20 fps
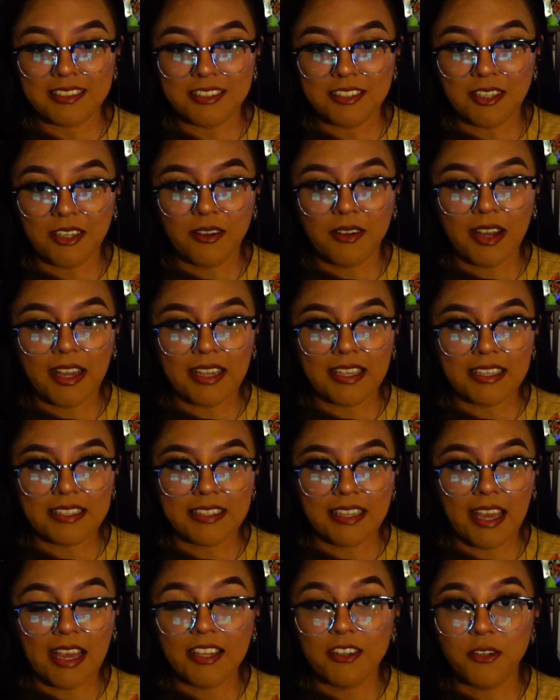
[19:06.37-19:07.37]
You know, I
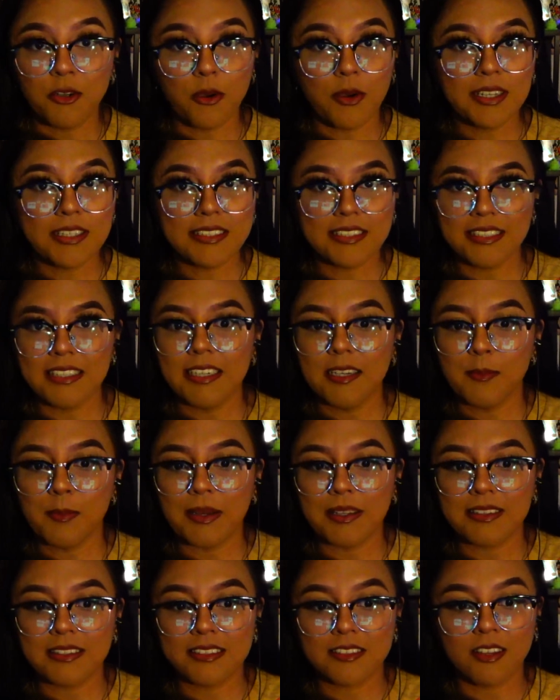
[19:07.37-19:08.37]
had no idea
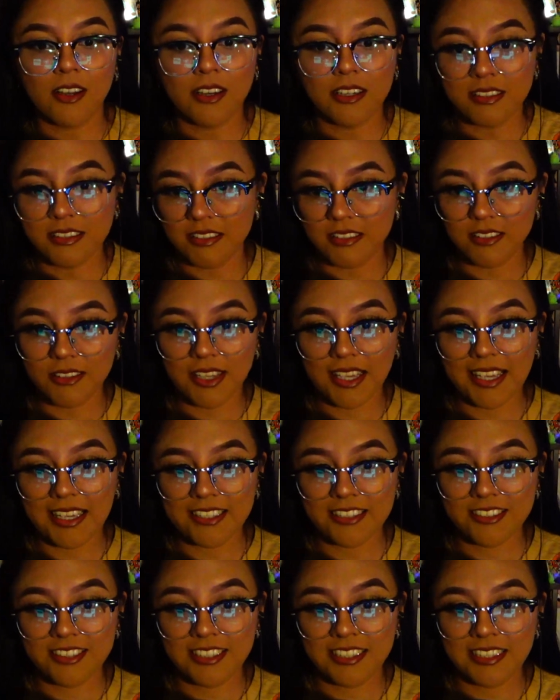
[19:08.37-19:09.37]
about this haunted
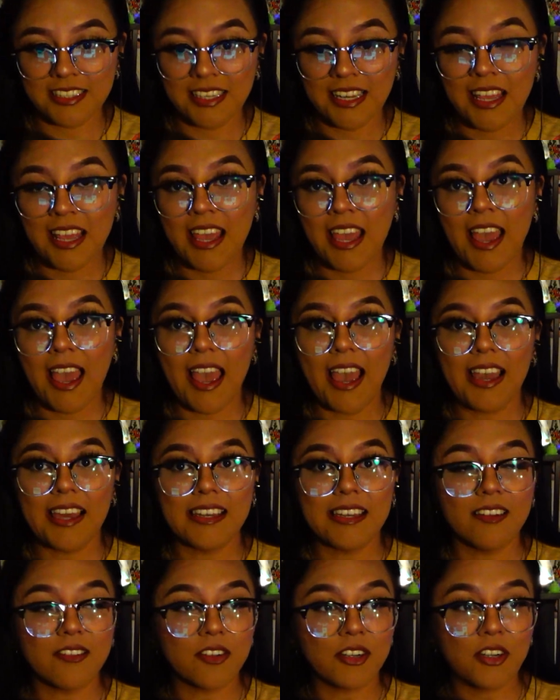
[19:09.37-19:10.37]
location. I had
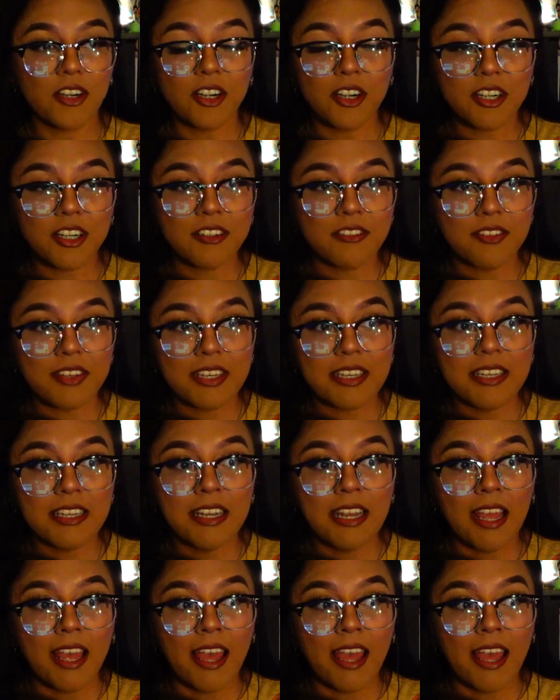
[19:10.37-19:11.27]
never heard of it.